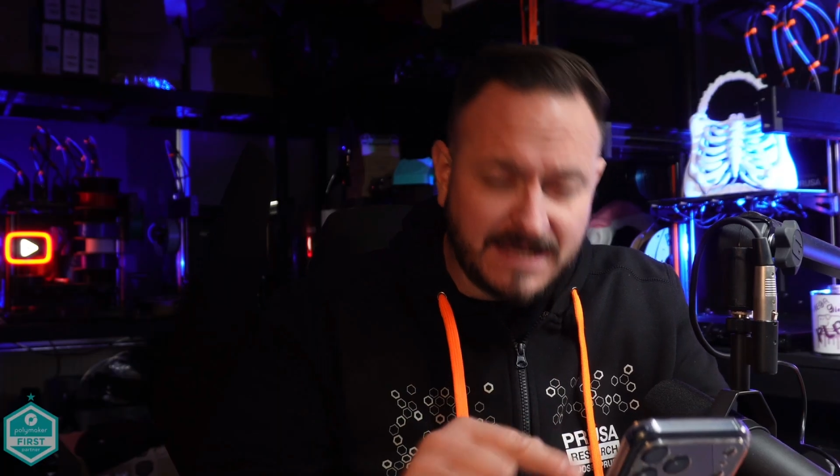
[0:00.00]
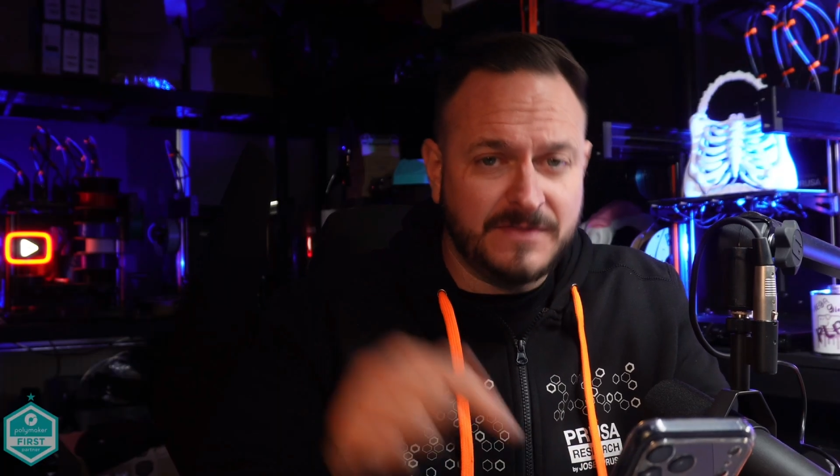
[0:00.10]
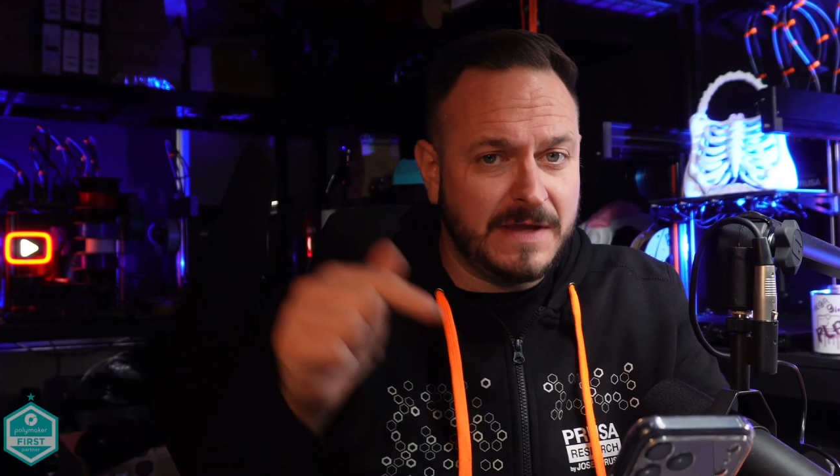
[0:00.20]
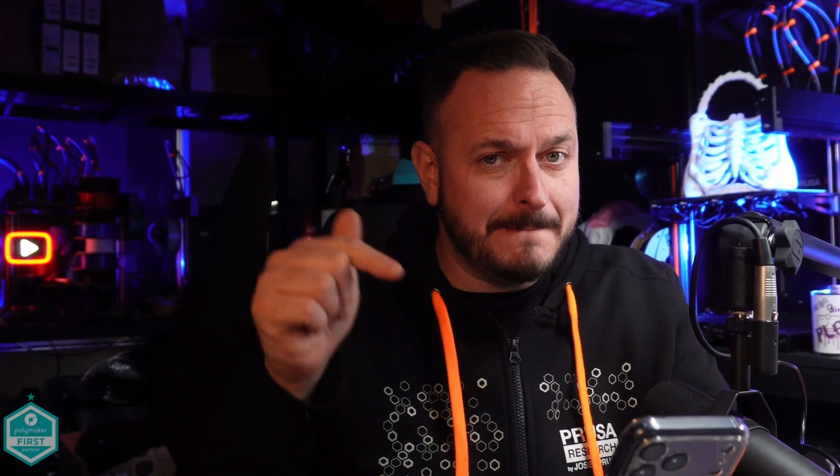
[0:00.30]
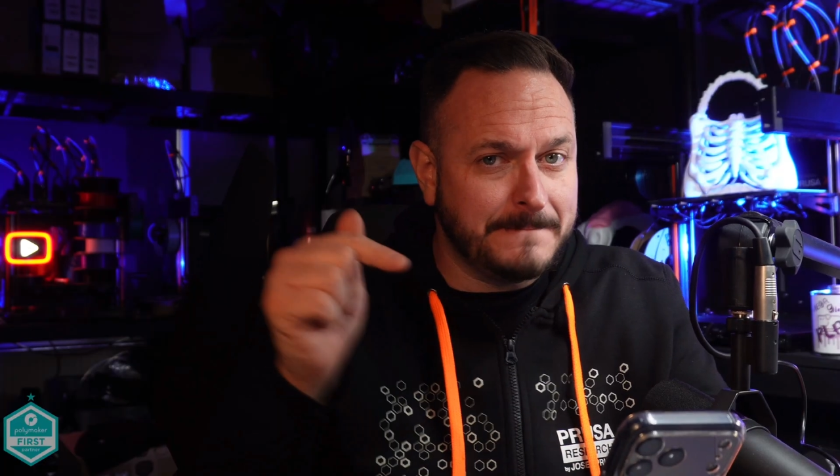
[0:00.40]

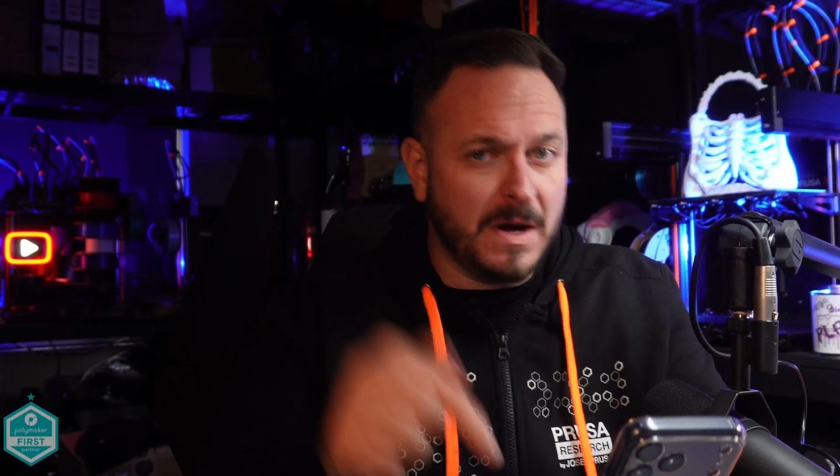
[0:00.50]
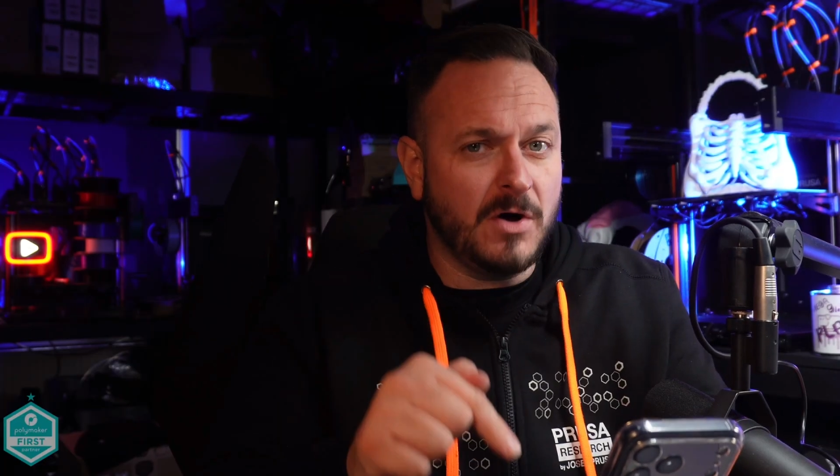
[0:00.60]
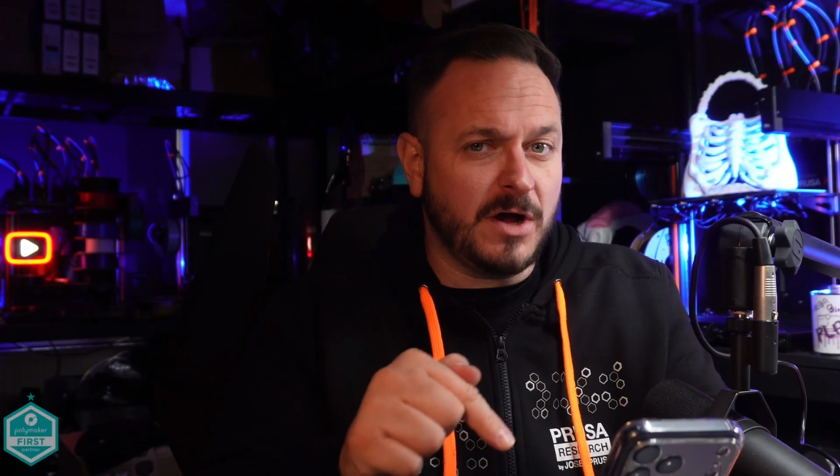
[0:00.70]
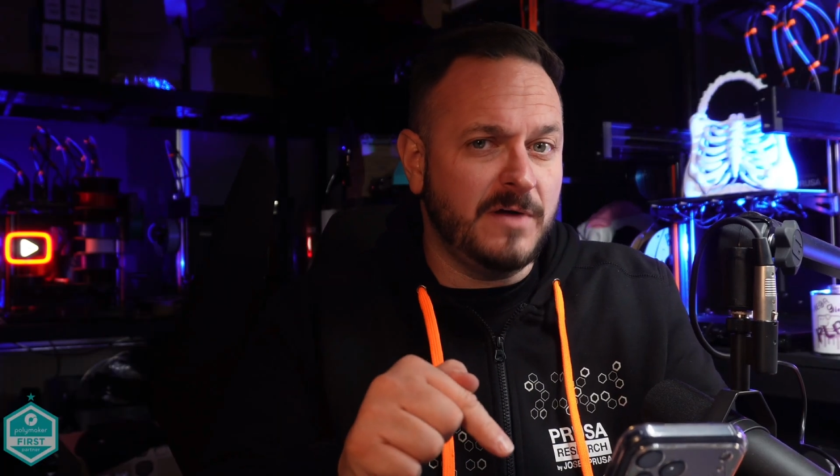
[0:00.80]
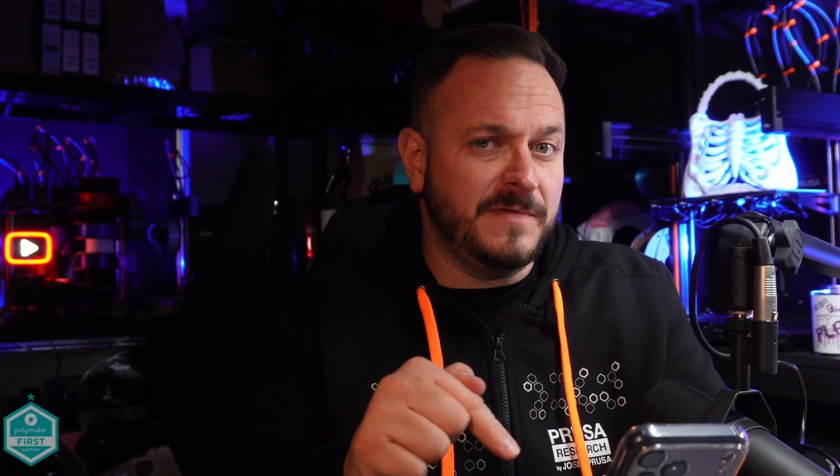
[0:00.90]
The
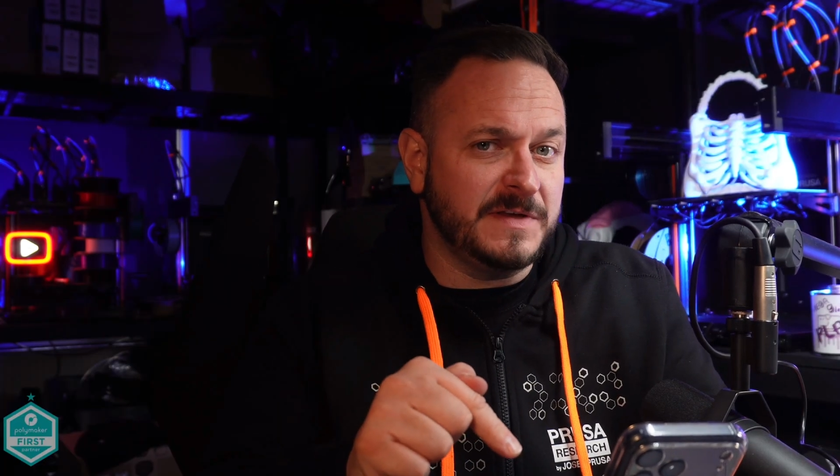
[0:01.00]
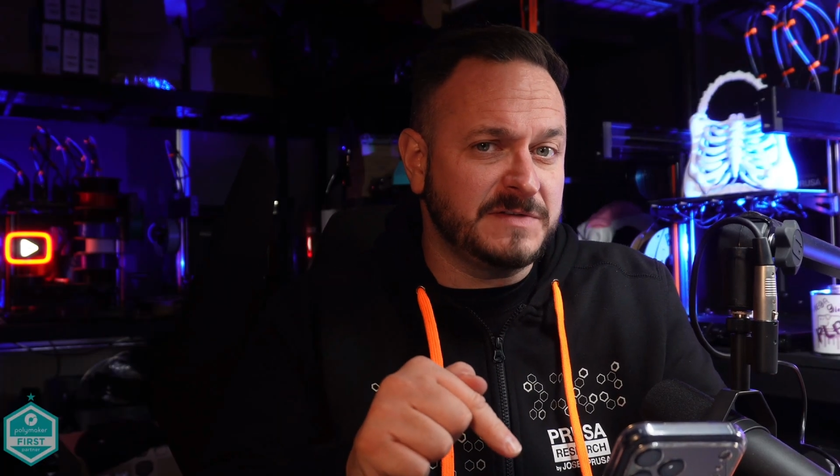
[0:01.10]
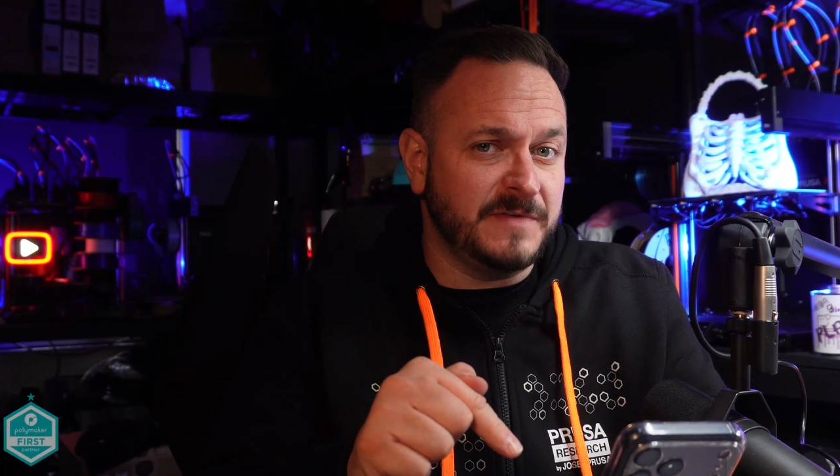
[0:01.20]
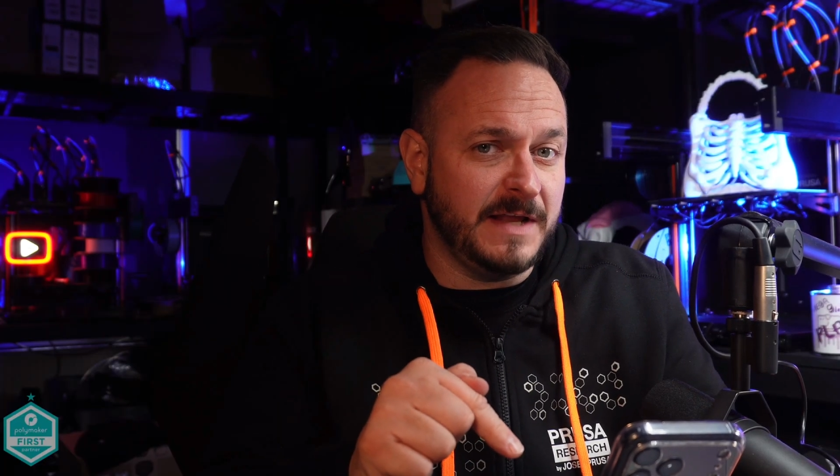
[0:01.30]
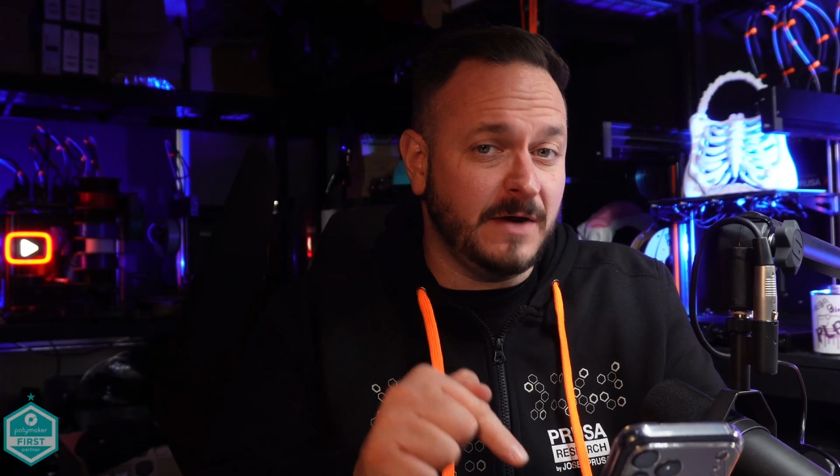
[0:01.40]
embargo for this
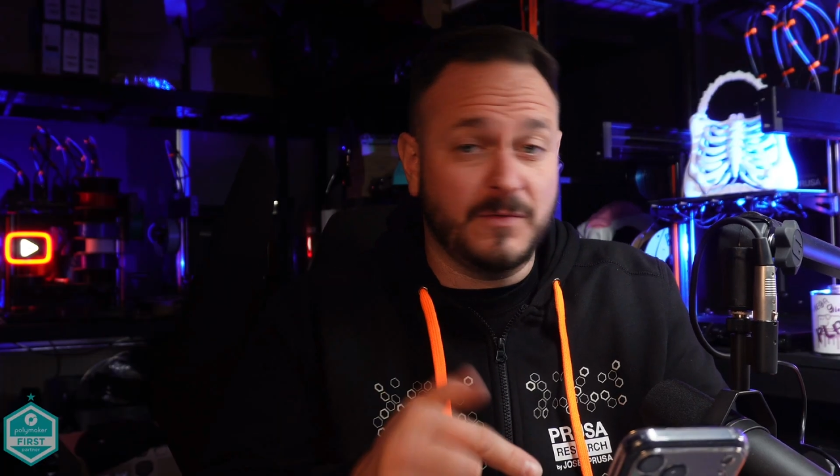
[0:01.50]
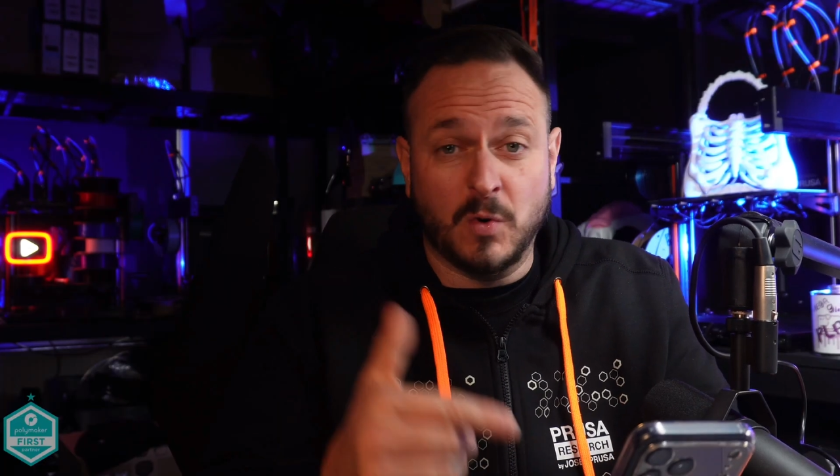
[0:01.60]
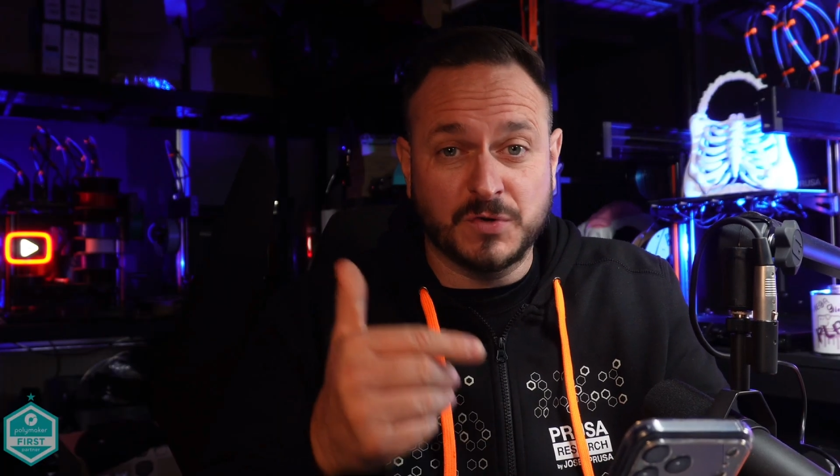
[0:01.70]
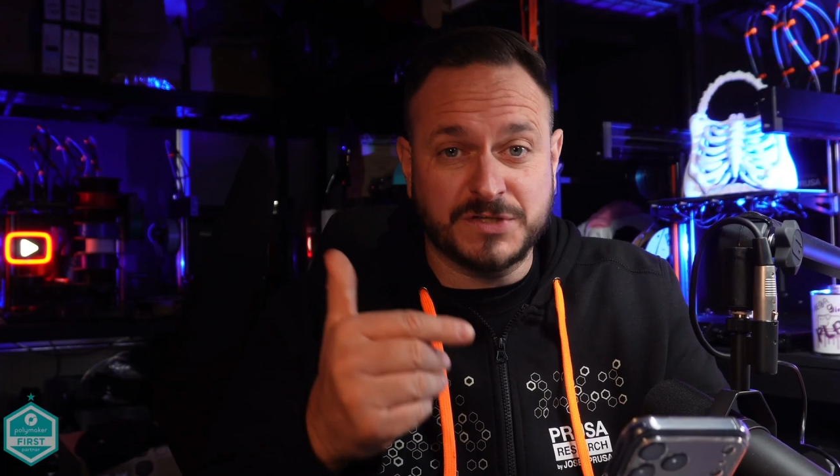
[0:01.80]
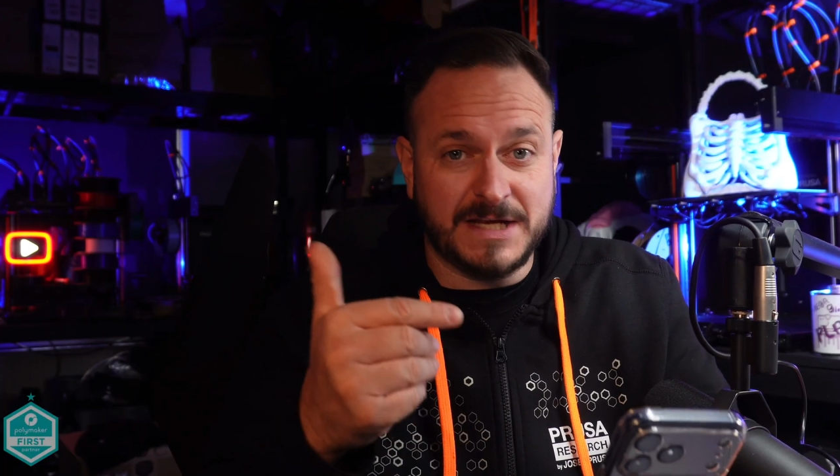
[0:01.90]
video, of
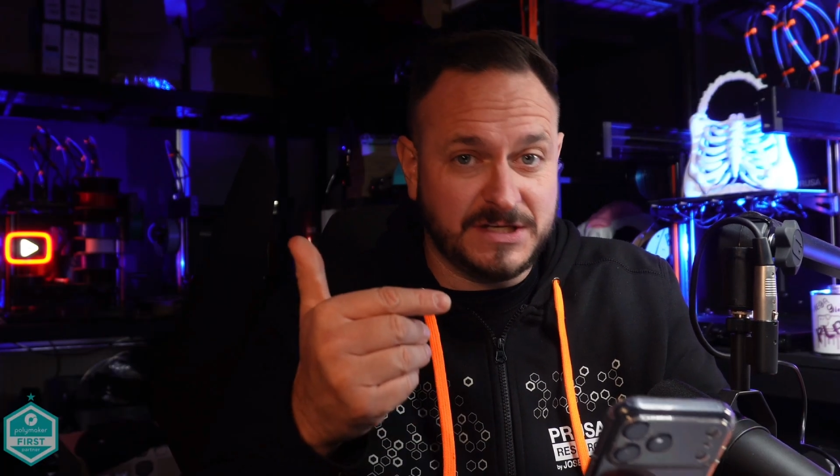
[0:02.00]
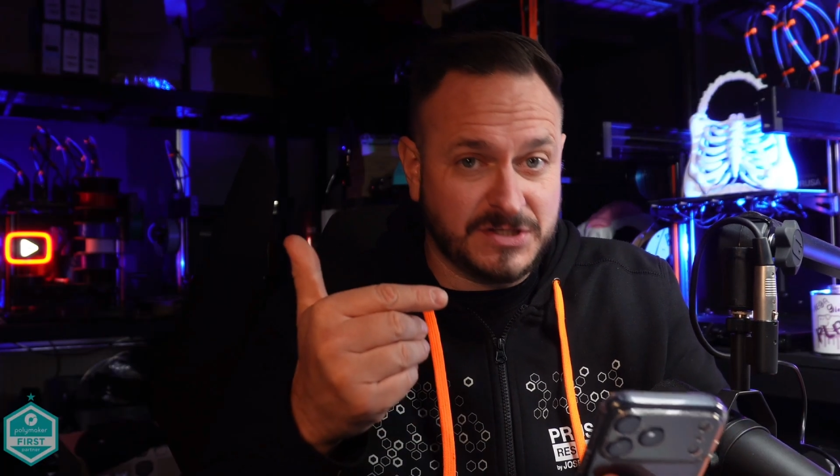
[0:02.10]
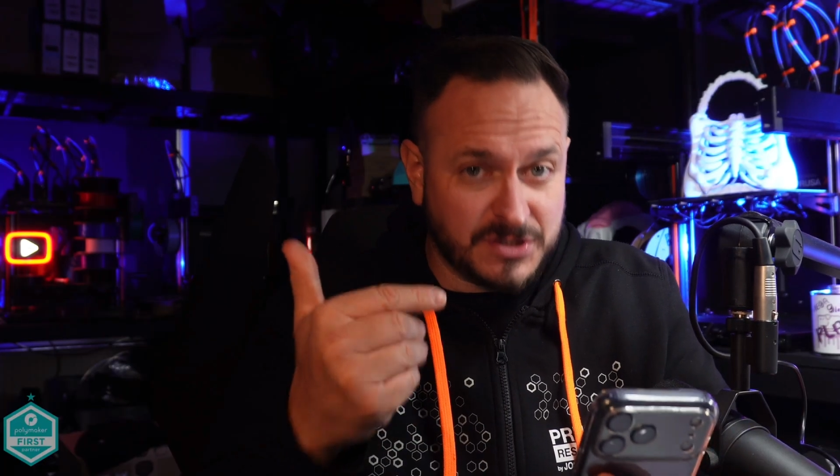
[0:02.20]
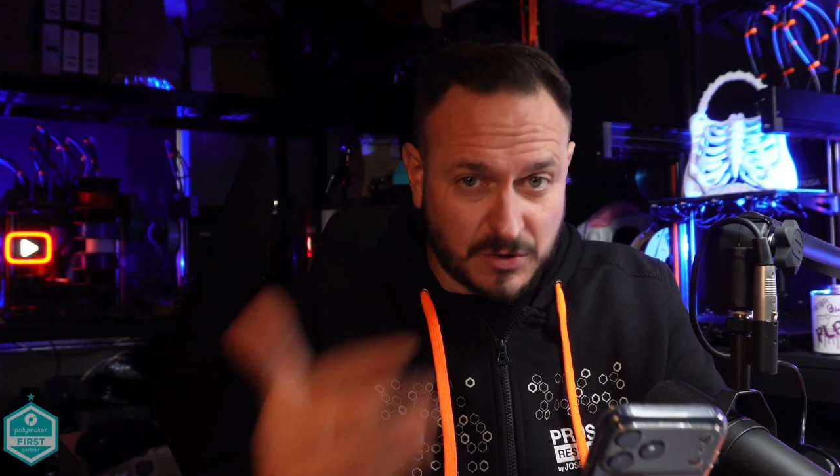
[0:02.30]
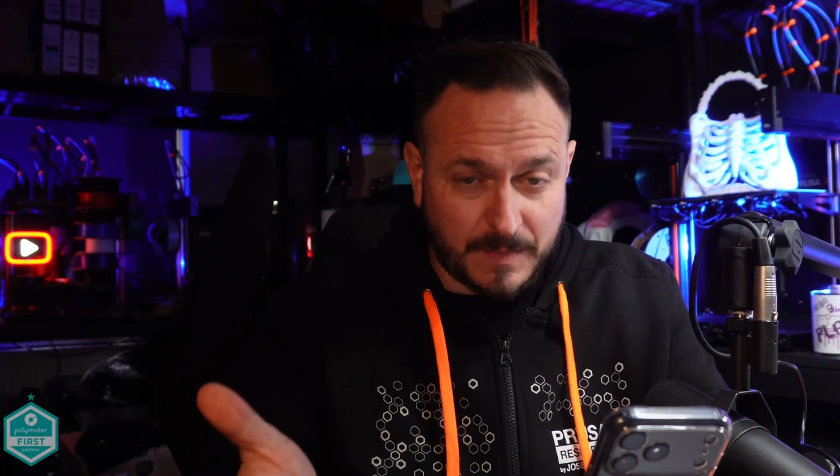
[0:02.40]
course, is
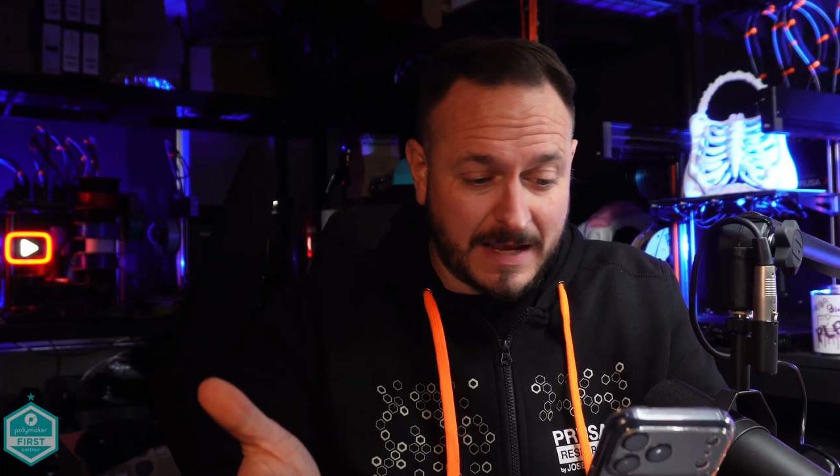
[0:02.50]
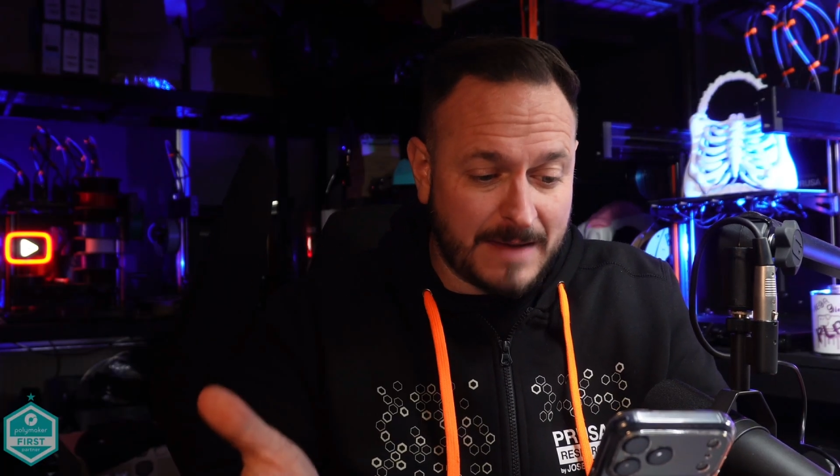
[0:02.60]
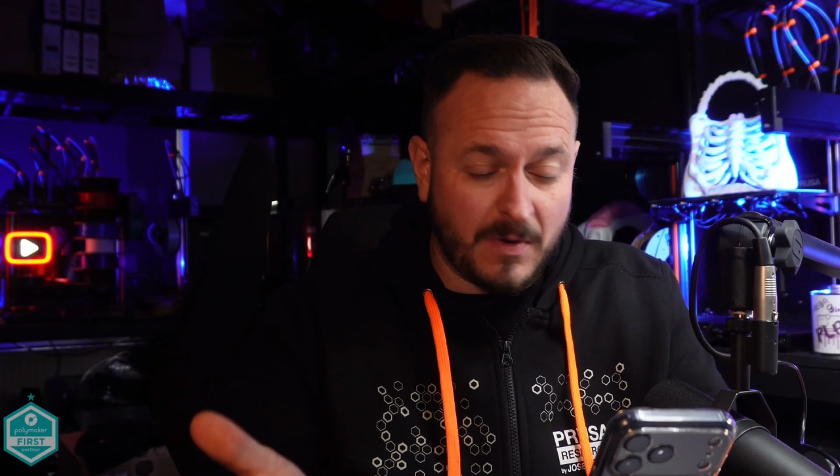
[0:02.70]
2 p.m.